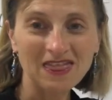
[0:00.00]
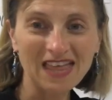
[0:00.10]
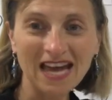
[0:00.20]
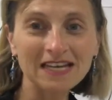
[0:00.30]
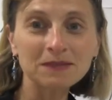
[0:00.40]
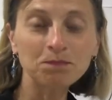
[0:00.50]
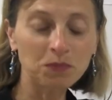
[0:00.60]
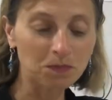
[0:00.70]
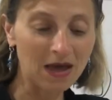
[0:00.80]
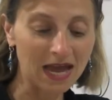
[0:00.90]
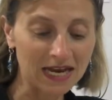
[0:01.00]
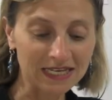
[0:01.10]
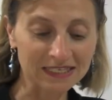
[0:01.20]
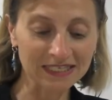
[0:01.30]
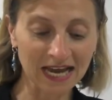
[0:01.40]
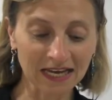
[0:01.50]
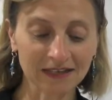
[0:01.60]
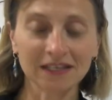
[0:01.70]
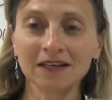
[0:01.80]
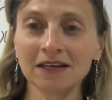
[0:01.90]
That is an
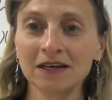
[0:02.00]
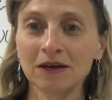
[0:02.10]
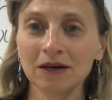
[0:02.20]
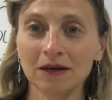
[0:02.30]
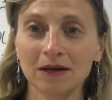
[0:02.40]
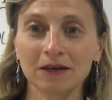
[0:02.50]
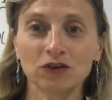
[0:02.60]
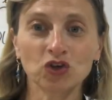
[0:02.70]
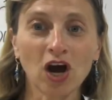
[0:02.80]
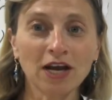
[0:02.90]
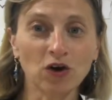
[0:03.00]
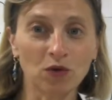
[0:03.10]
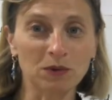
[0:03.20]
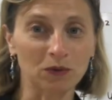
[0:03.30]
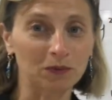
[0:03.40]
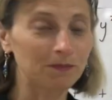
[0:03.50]
exact trinomial.